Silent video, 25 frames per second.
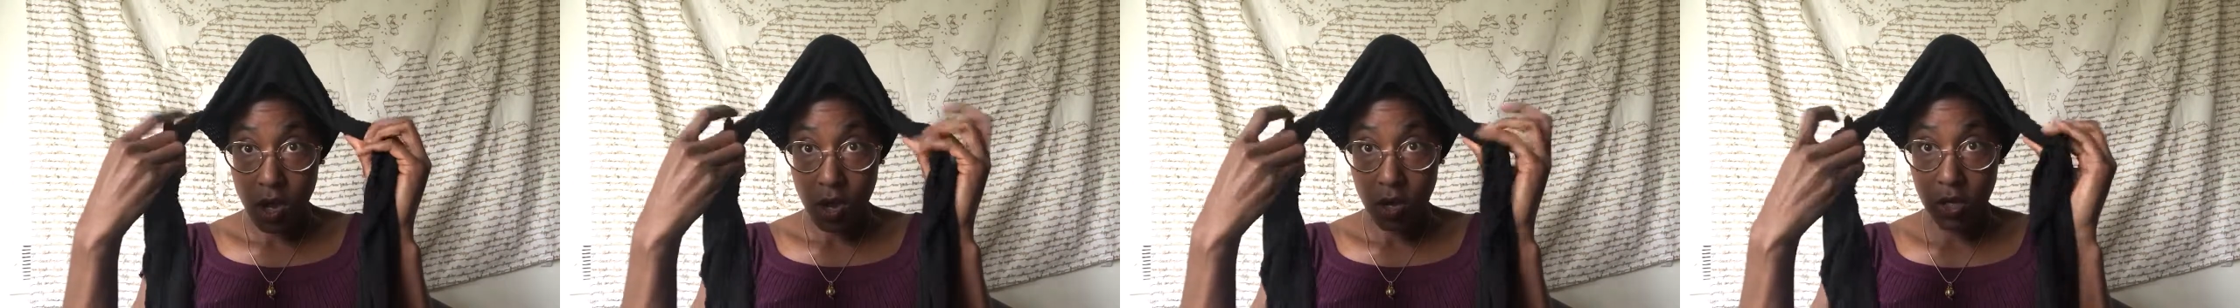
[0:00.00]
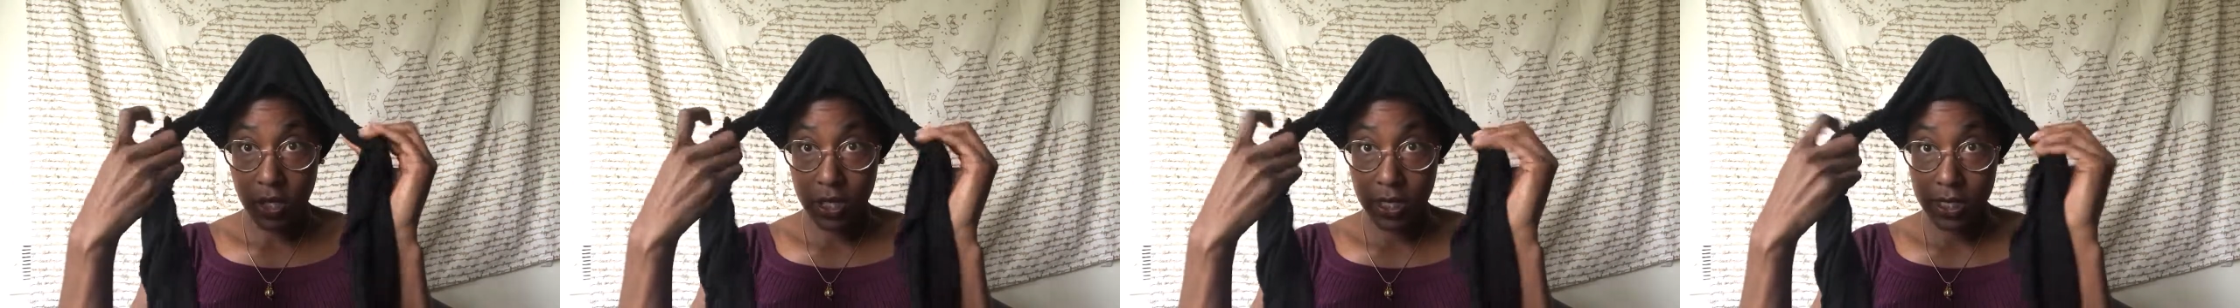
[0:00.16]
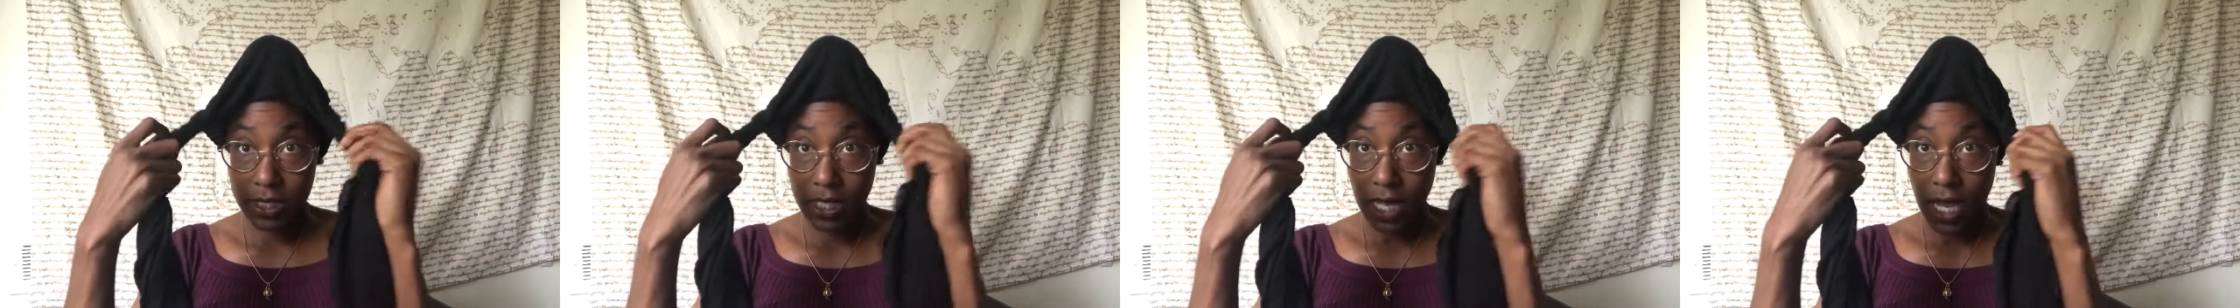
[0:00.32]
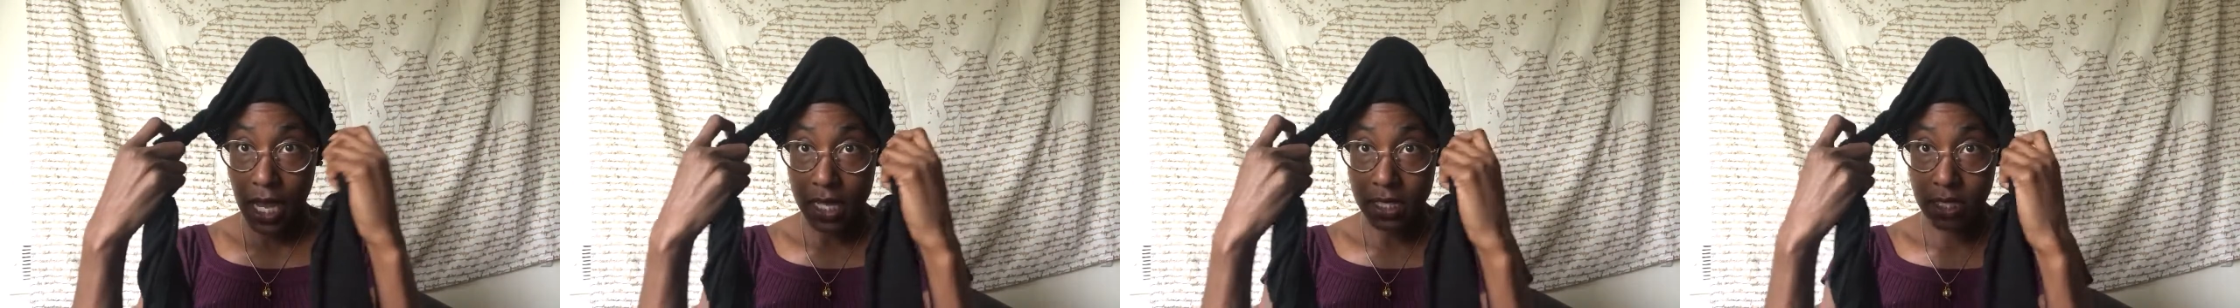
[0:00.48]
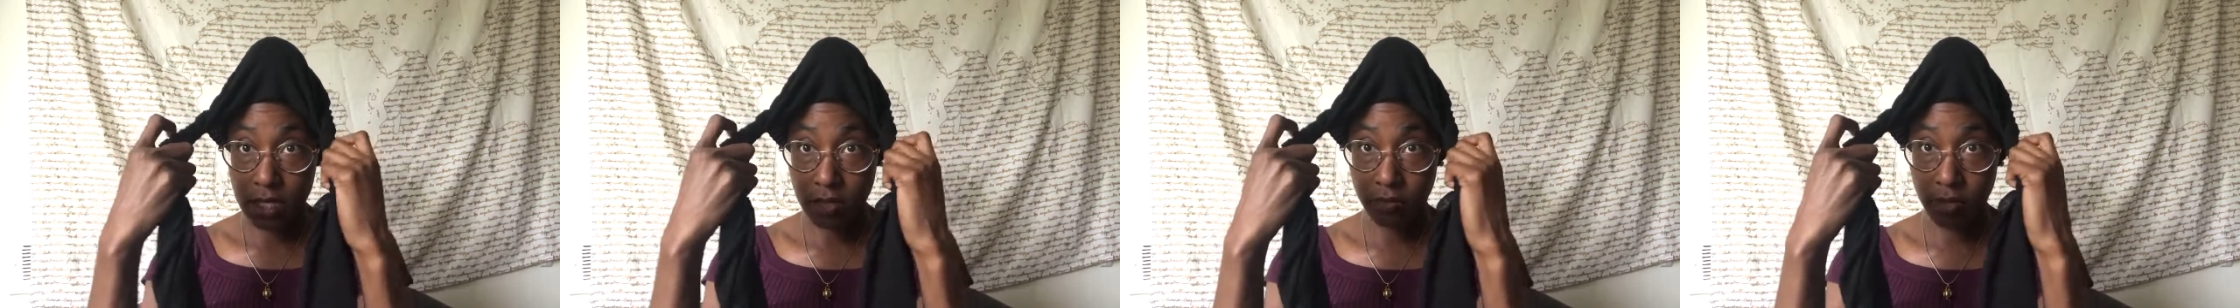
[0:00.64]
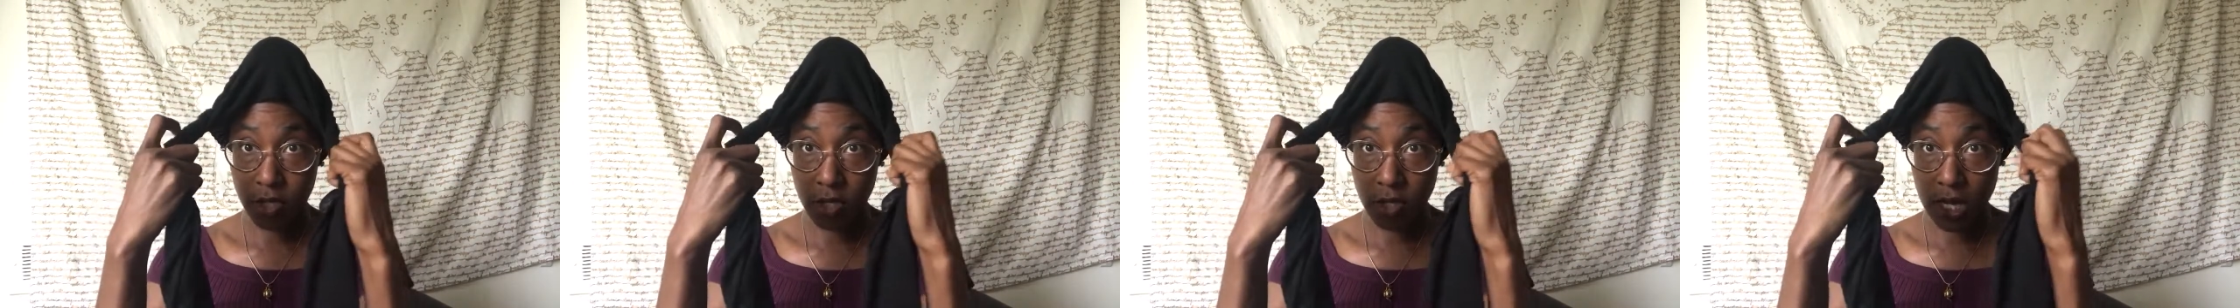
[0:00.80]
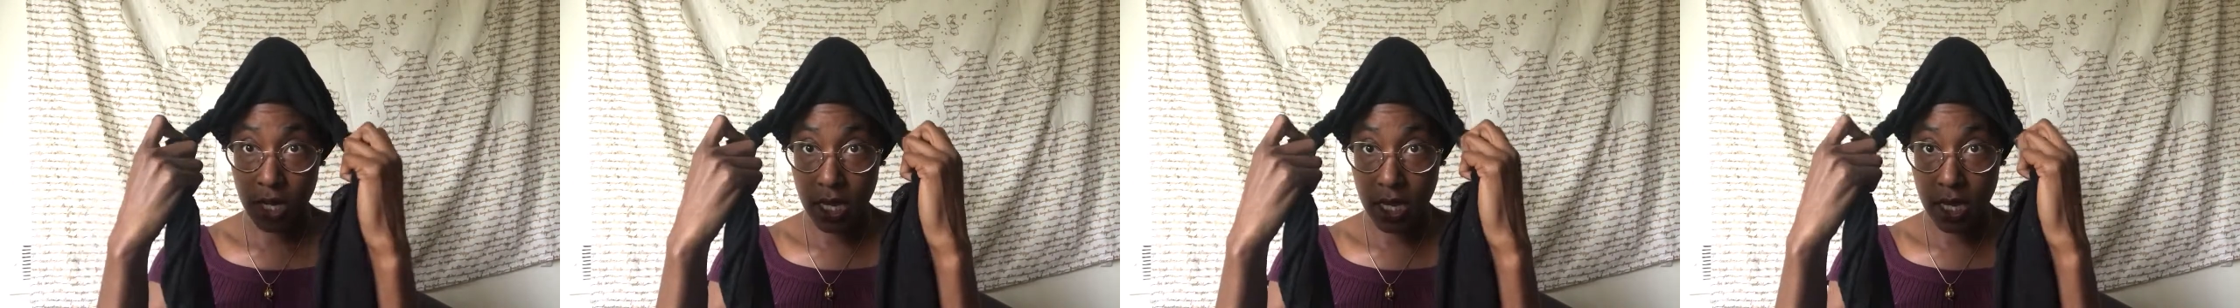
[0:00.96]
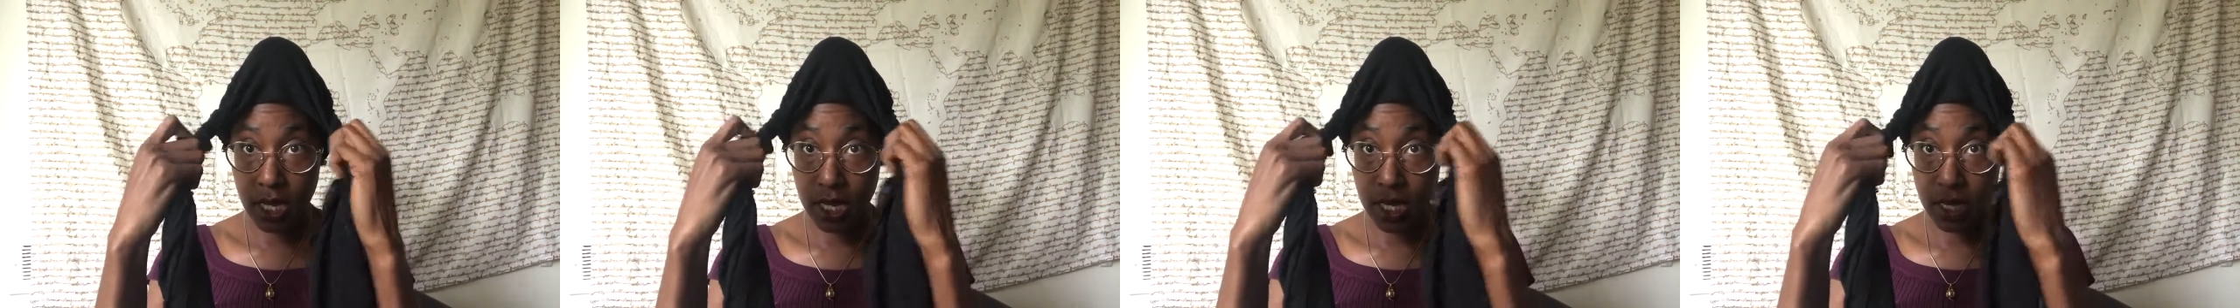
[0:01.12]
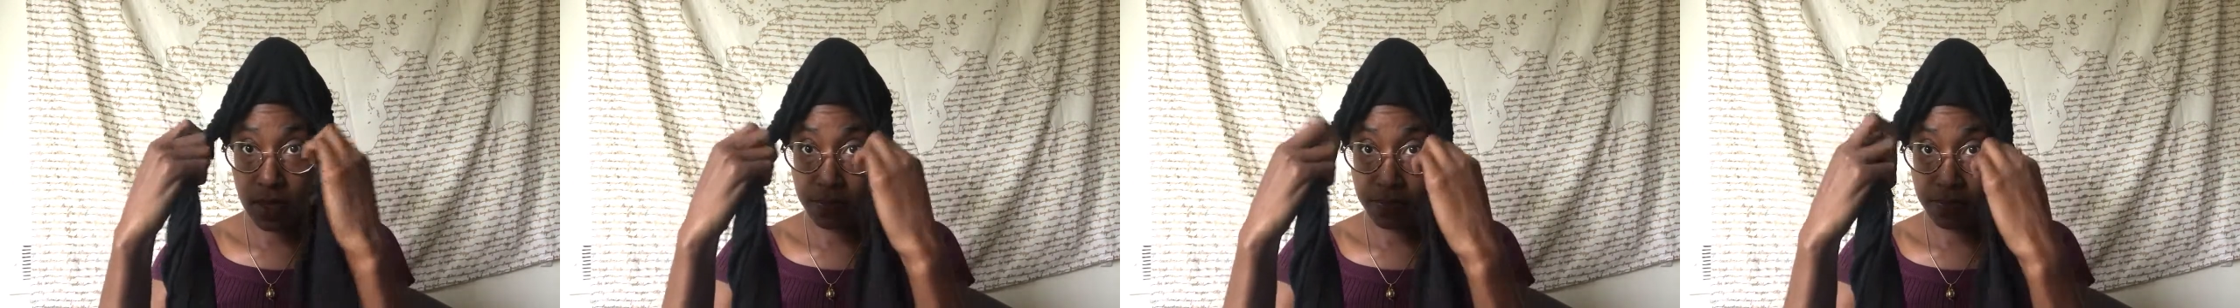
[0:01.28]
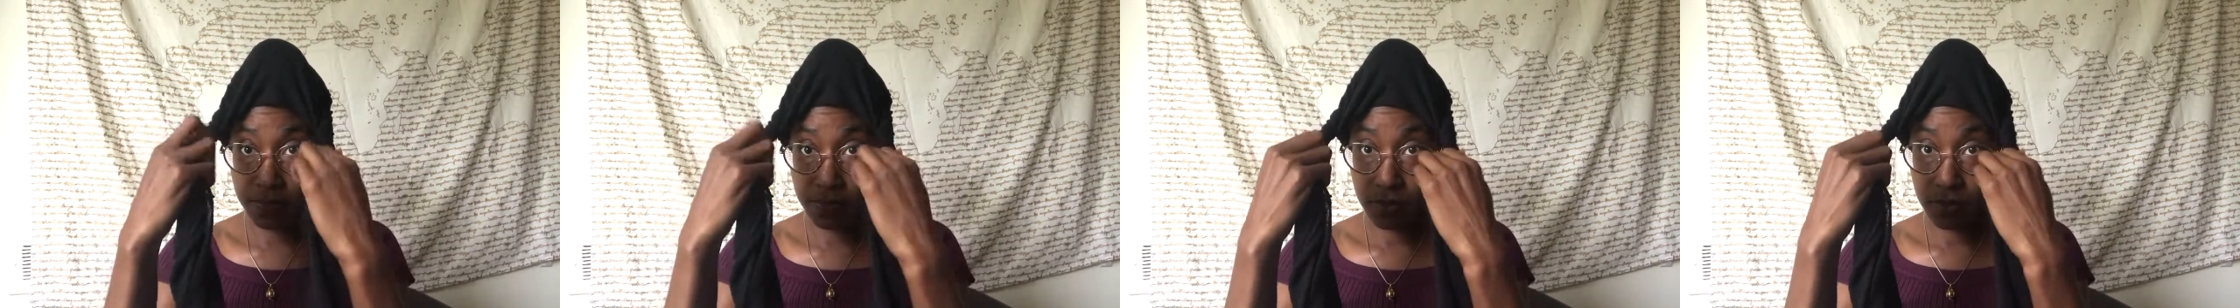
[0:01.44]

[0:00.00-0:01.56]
on the sides of your head.